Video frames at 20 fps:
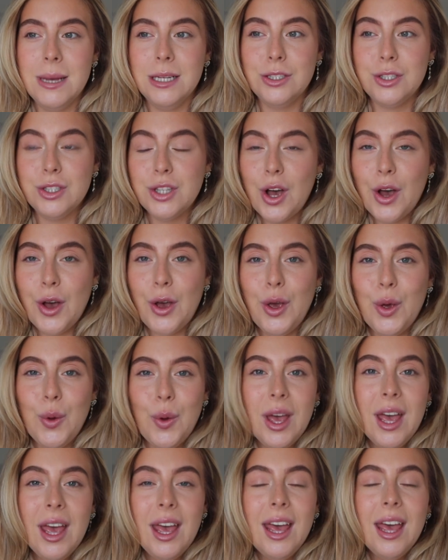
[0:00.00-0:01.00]

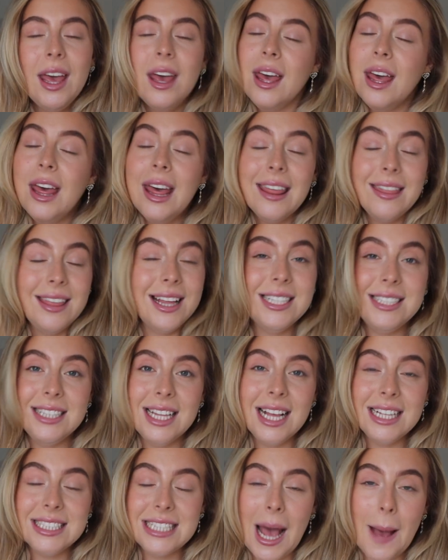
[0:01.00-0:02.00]
So these
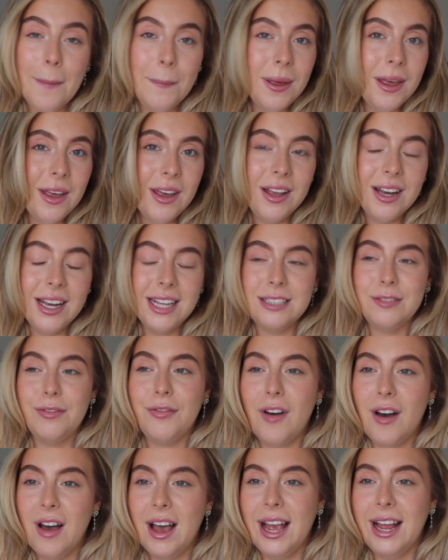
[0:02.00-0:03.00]
things happen, it's
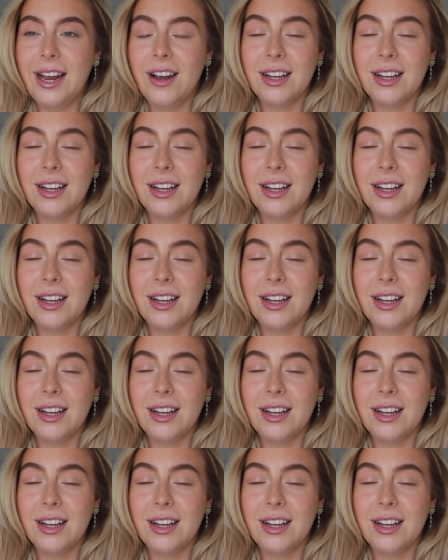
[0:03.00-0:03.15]
fine.